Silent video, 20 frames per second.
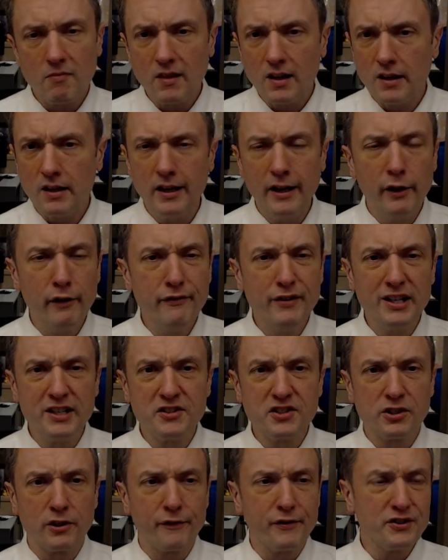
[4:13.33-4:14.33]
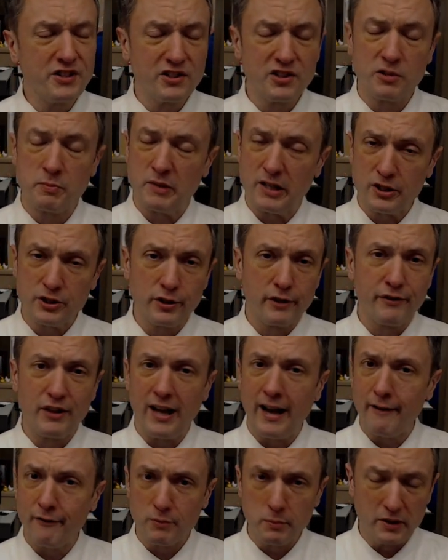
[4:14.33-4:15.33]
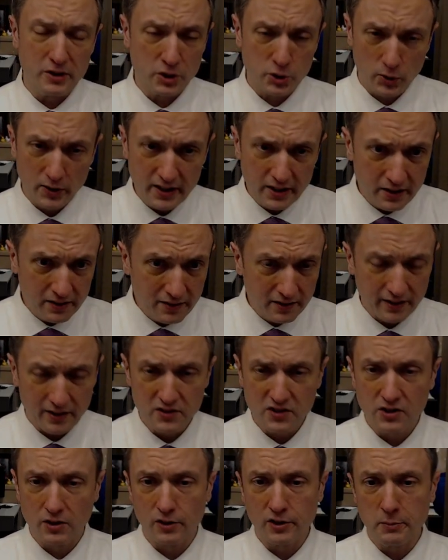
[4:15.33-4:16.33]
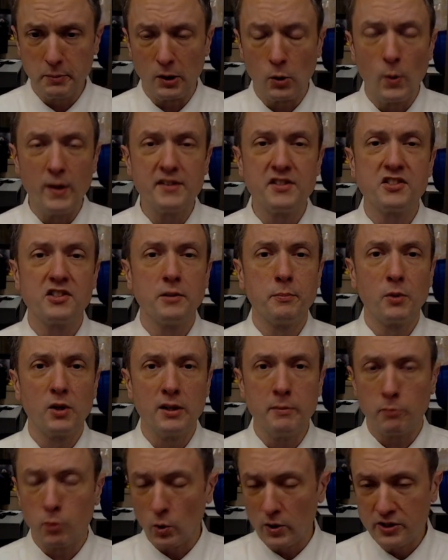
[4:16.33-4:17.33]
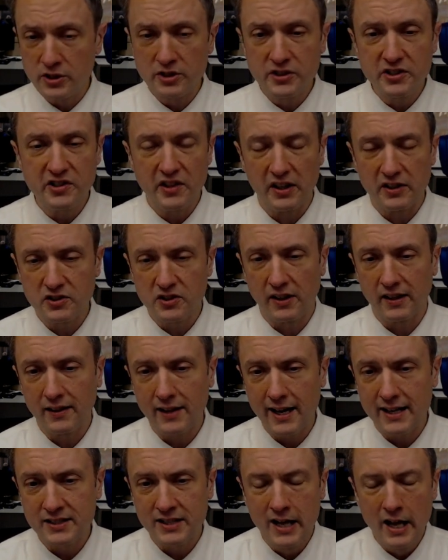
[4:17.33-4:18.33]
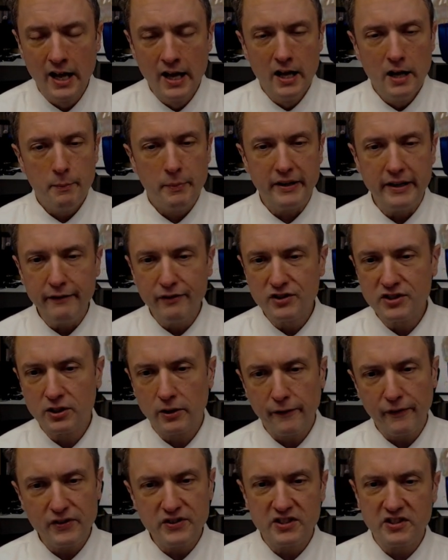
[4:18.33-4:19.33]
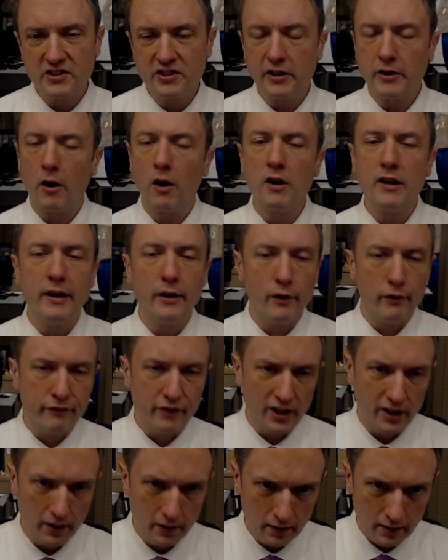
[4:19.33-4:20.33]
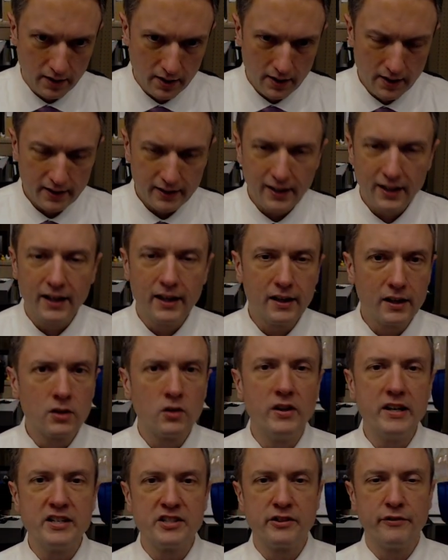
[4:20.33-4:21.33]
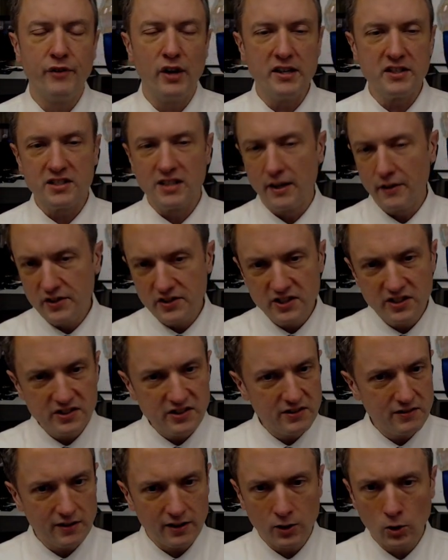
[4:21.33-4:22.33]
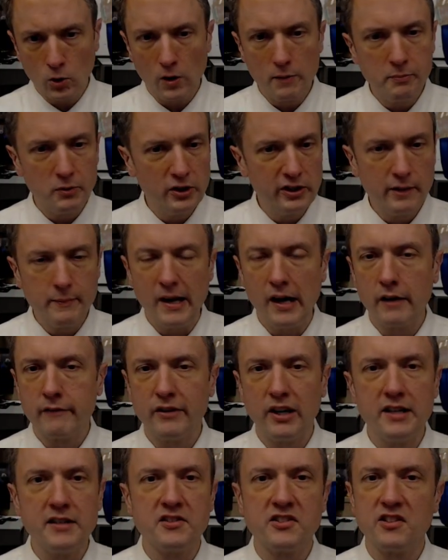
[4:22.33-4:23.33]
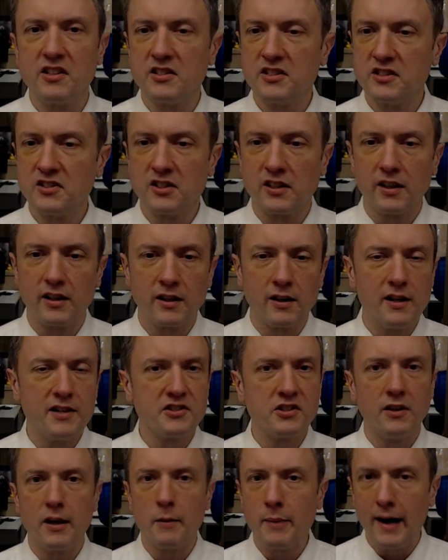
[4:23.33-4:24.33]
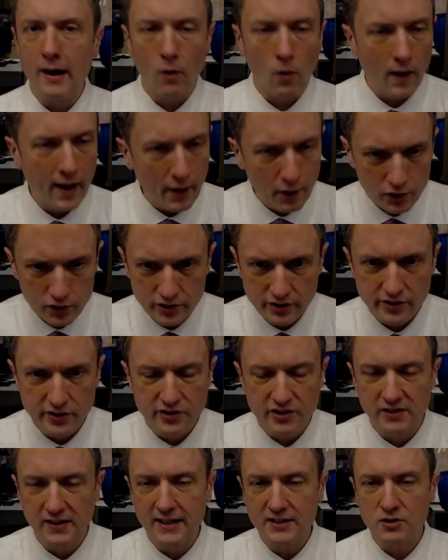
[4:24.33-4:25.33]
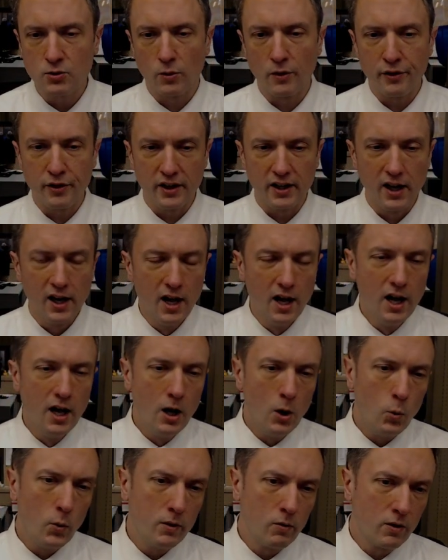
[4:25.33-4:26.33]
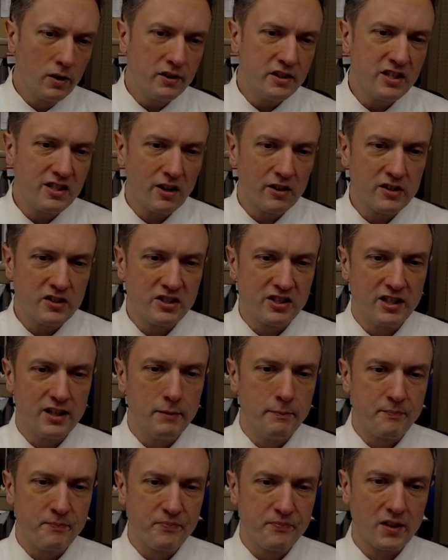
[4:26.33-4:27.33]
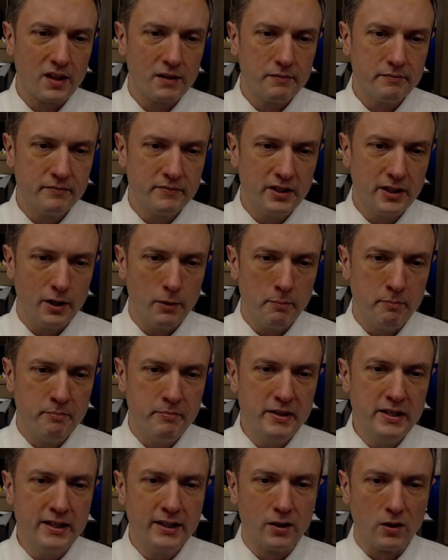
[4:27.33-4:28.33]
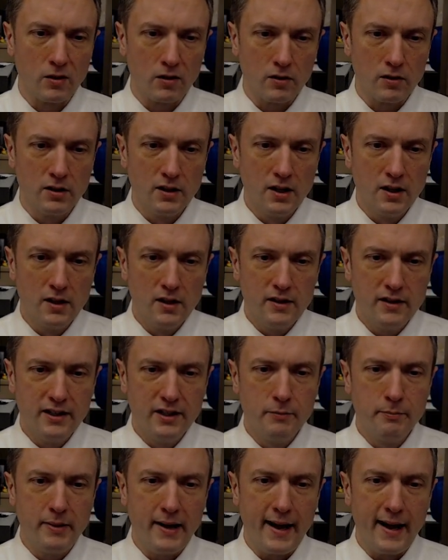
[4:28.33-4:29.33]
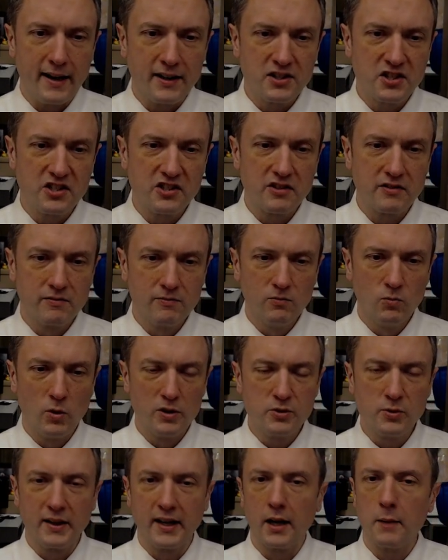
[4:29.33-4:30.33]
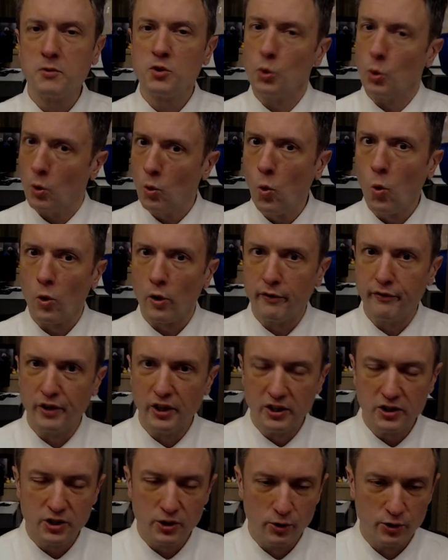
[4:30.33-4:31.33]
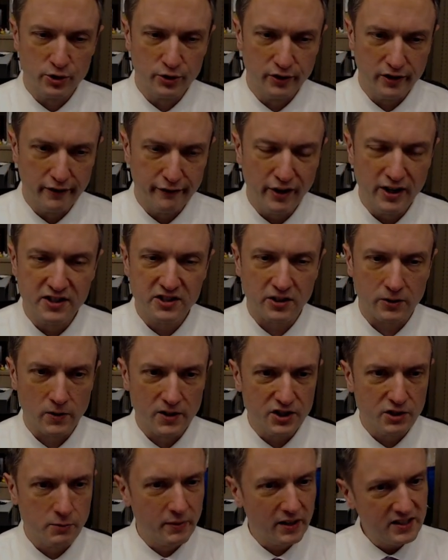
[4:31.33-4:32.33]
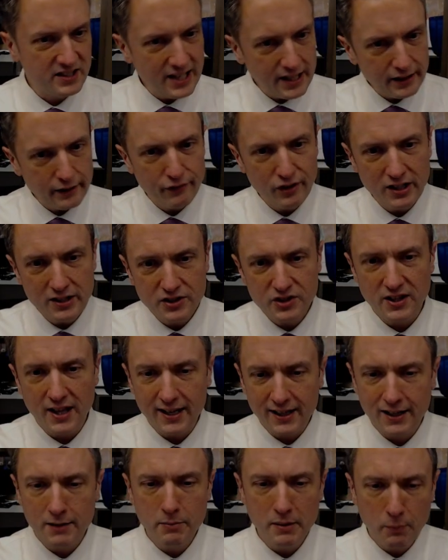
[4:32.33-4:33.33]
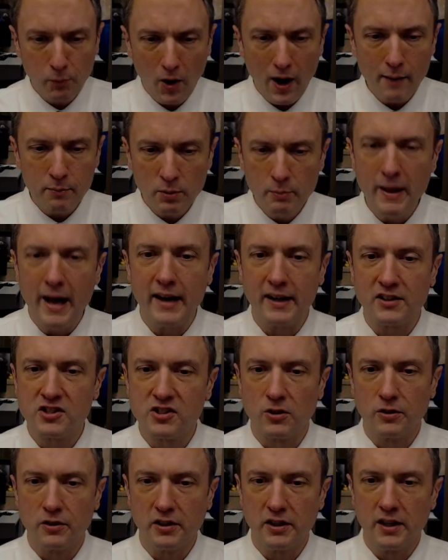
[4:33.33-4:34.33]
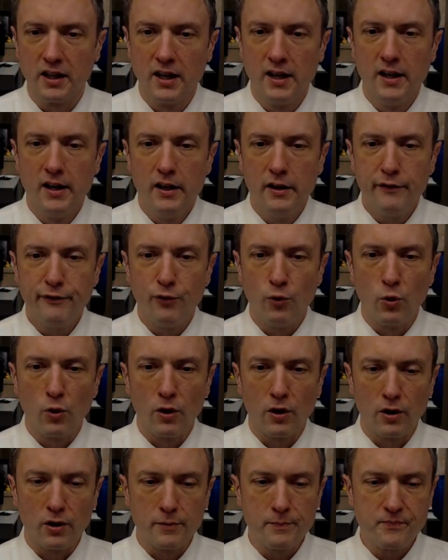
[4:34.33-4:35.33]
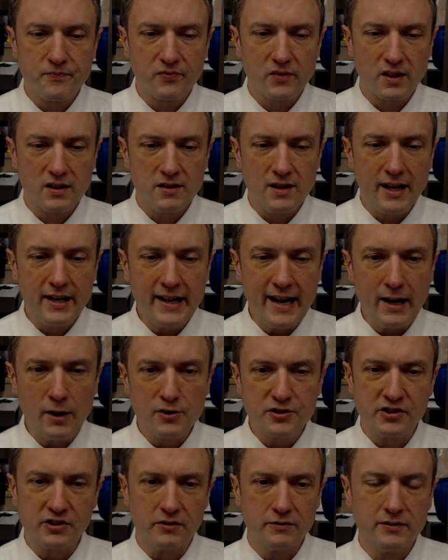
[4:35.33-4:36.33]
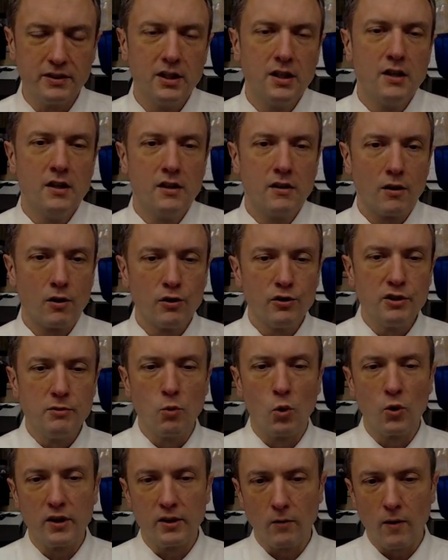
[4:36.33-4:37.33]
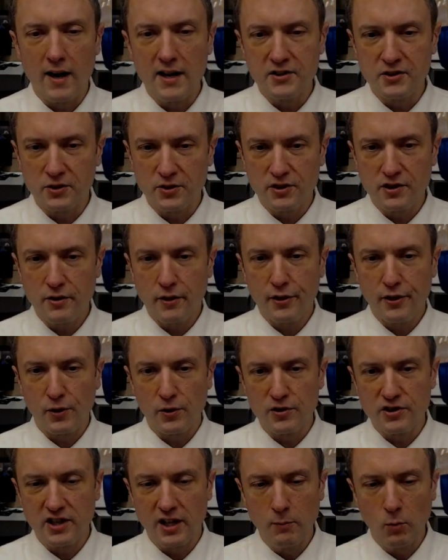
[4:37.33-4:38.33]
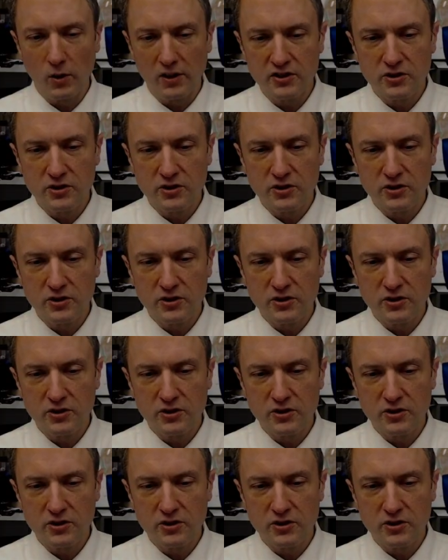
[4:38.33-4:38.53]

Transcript: Elevated surfaces, especially if they haven't been treated, can certainly be quite slippery, bridges, things like that. But even surfaces that aren't elevated can get a glaze of ice. Now, this isn't a crippling amount of ice. This isn't going to cause a lot of power outages and that sort of thing. We really start to see, you know, bigger impacts once we get up to a quarter of an inch, usually, of ice accretion. But a tenth of an inch, that can be problematic, certainly, for night owls and early morning risers Thursday morning.